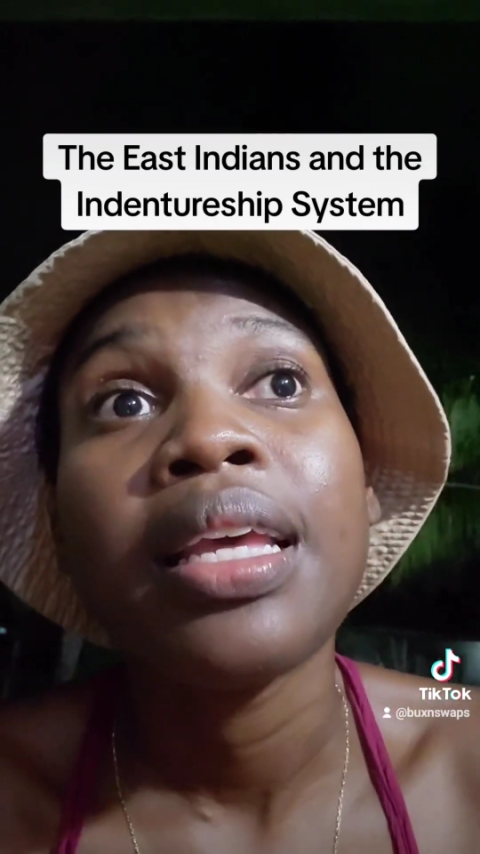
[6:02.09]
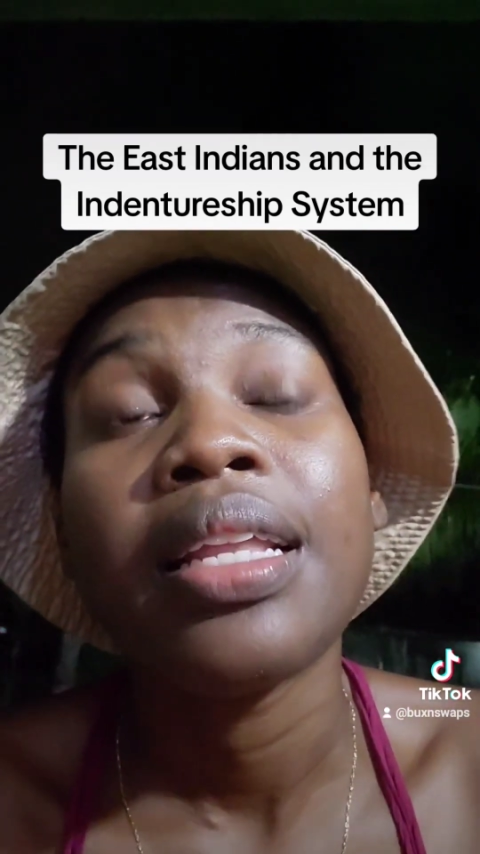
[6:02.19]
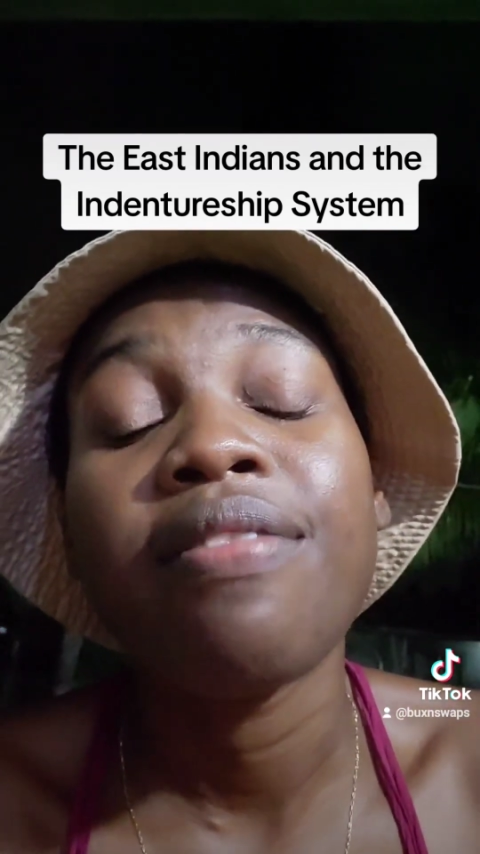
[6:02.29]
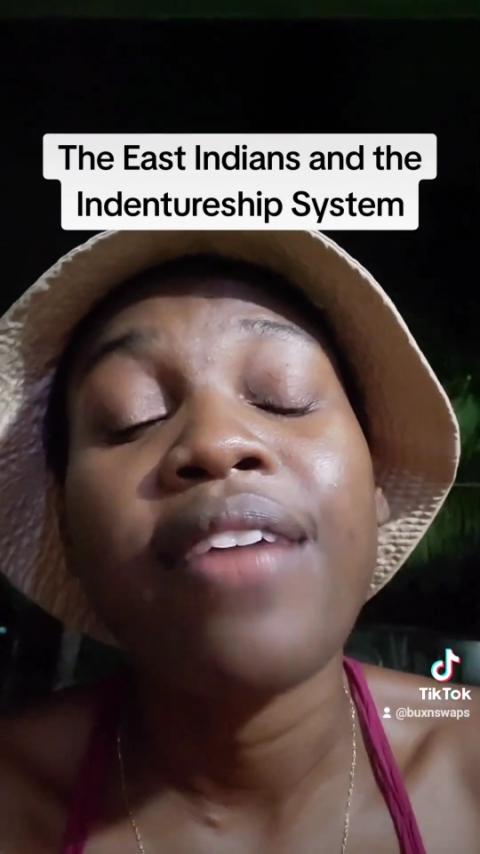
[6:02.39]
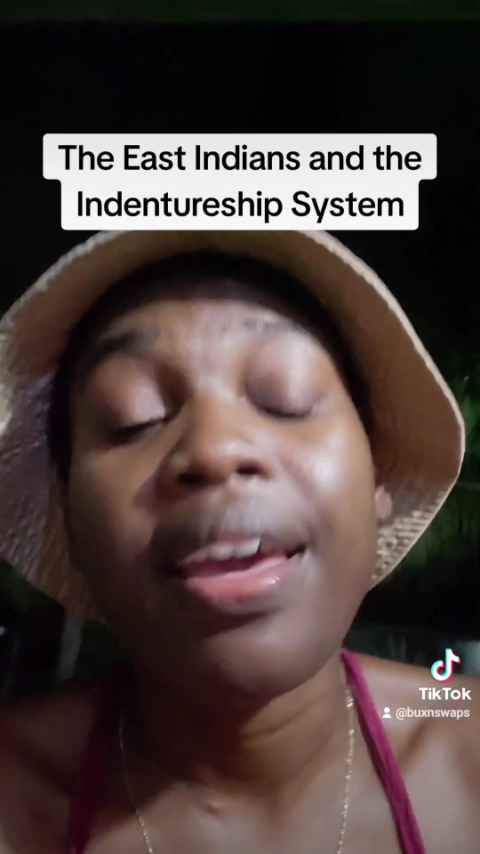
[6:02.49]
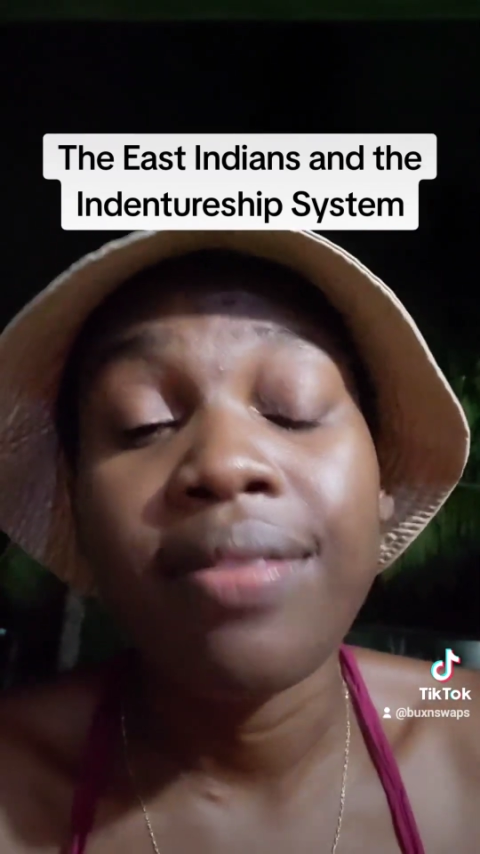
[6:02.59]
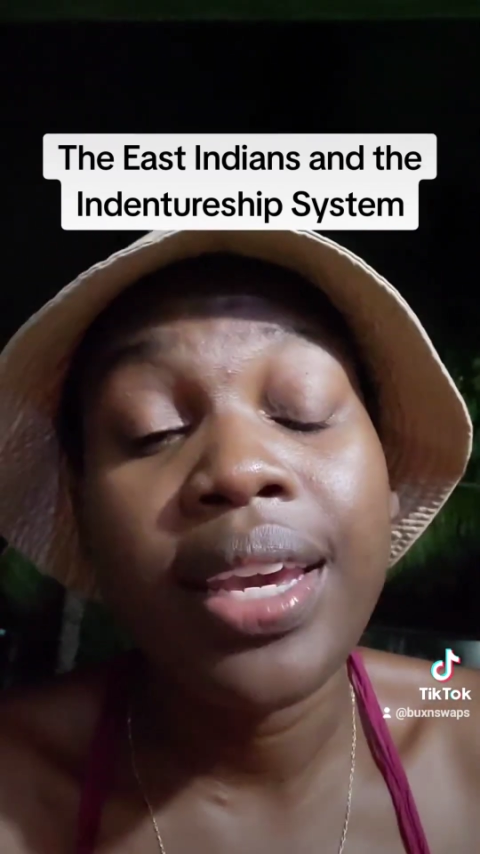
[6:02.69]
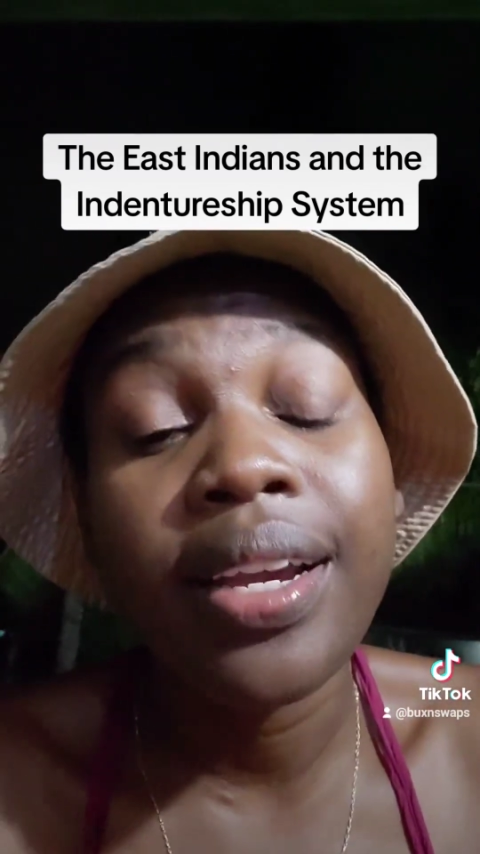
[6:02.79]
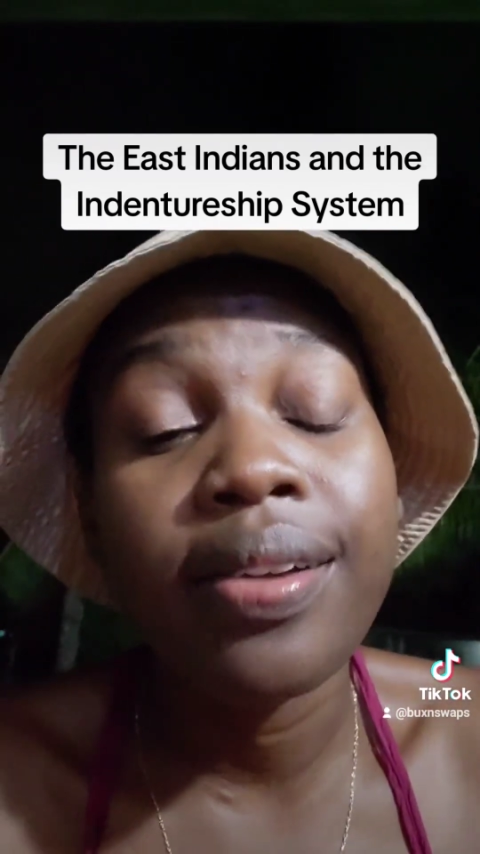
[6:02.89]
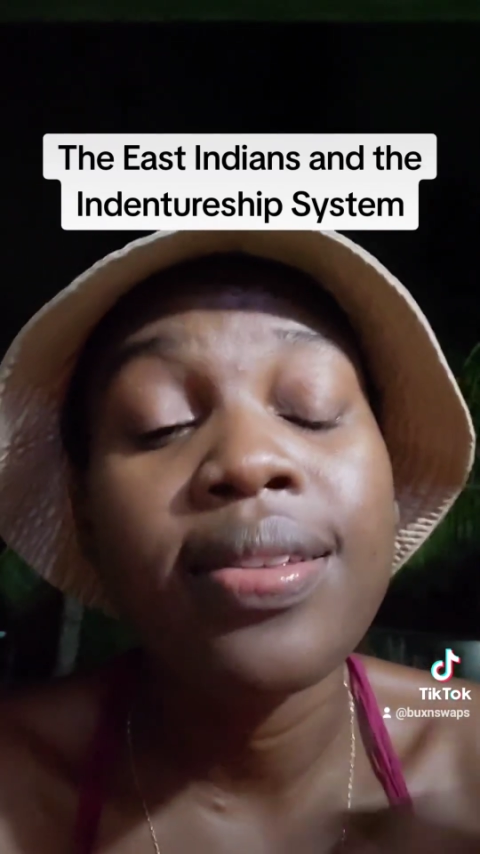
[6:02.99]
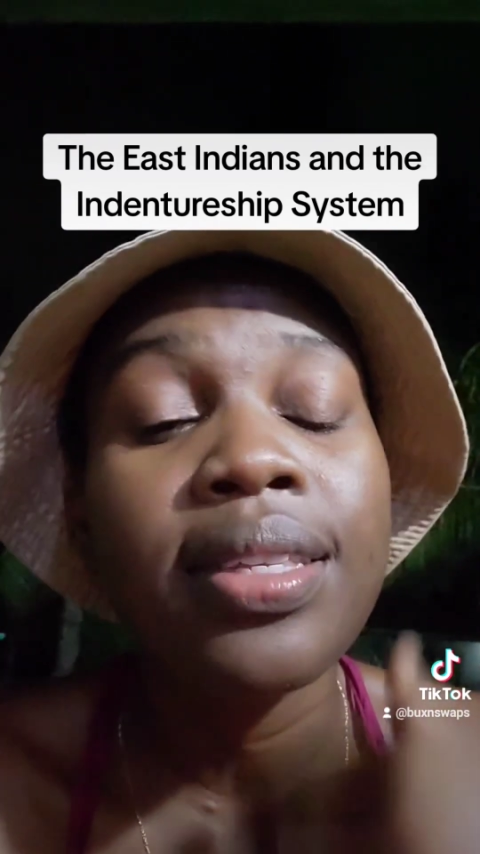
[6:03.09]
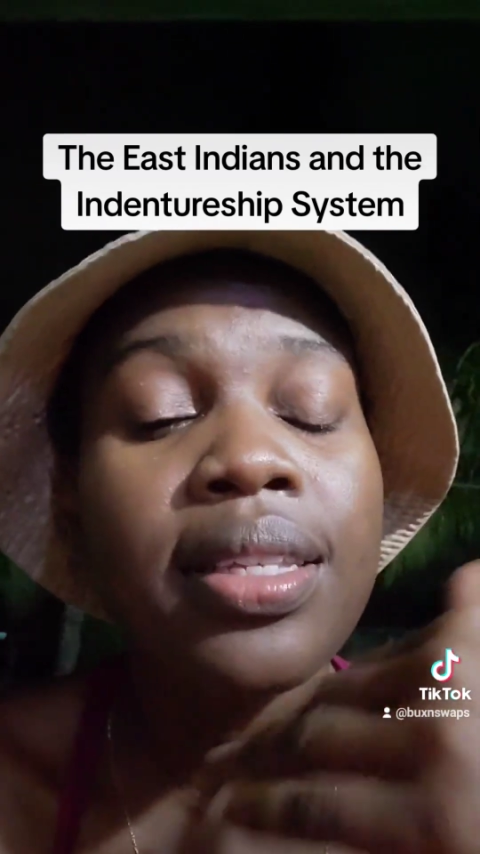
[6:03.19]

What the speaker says: the 5 years,